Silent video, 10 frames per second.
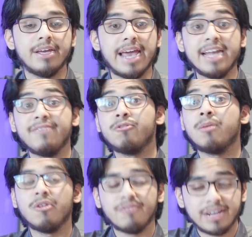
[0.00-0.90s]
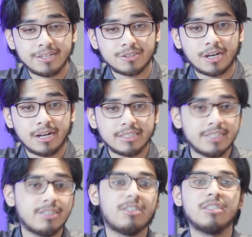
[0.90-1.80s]
And if you want more financial
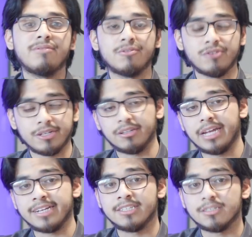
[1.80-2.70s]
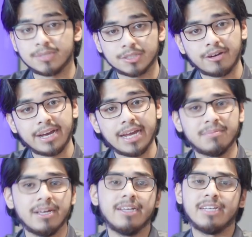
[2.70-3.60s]
content, just feel free to like and subscribe
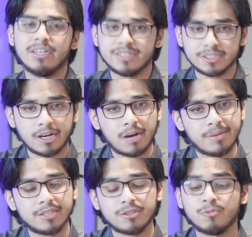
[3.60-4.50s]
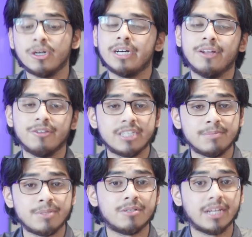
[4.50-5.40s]
and give us a comment as to what other
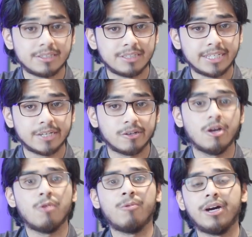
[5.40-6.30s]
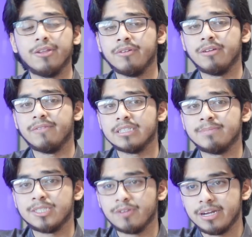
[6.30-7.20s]
tips you'd like to hear, what other
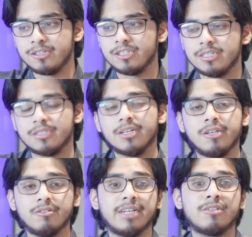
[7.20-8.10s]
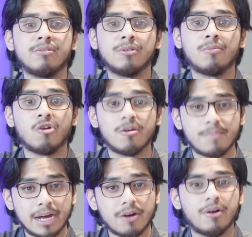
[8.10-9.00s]
investment strategies you'd like to know more
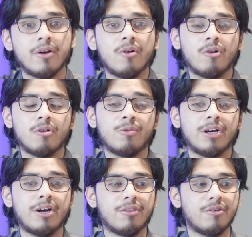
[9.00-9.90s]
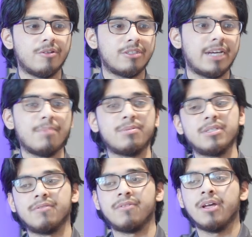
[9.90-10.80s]
about, or what other types
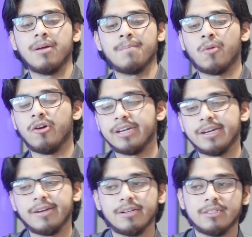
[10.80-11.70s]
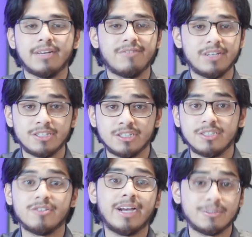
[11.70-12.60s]
of market definitions
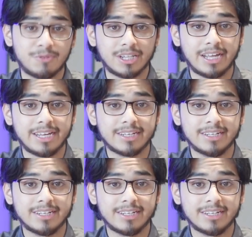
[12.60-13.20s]
you guys would like.